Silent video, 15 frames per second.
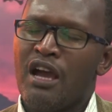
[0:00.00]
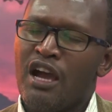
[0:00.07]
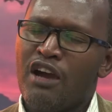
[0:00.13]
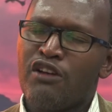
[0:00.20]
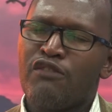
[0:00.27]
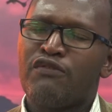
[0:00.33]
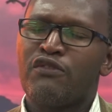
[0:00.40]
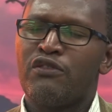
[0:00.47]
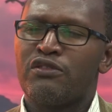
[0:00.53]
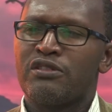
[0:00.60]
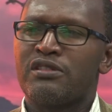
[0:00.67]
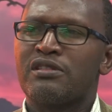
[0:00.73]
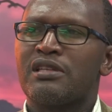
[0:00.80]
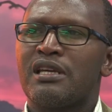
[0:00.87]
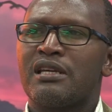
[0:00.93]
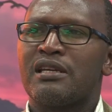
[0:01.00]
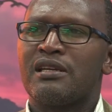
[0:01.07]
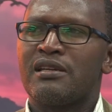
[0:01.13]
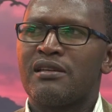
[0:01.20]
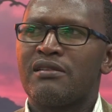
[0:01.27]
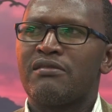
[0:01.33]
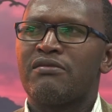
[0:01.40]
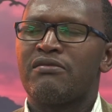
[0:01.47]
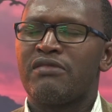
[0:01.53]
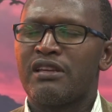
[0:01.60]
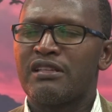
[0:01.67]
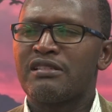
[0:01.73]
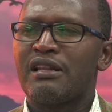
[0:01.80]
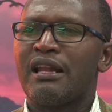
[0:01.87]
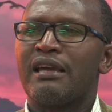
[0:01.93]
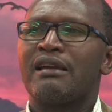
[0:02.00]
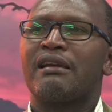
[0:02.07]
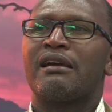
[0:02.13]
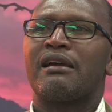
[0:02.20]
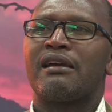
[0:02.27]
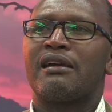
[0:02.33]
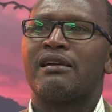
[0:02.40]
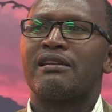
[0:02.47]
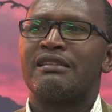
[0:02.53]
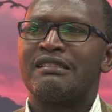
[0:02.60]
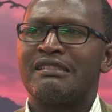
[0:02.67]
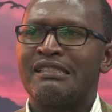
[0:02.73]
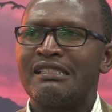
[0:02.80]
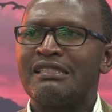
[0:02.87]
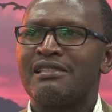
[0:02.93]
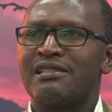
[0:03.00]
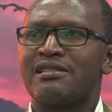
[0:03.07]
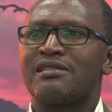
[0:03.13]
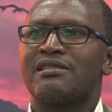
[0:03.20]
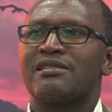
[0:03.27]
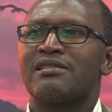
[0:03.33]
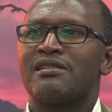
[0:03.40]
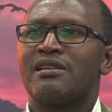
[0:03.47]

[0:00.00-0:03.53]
and of course things like diseases.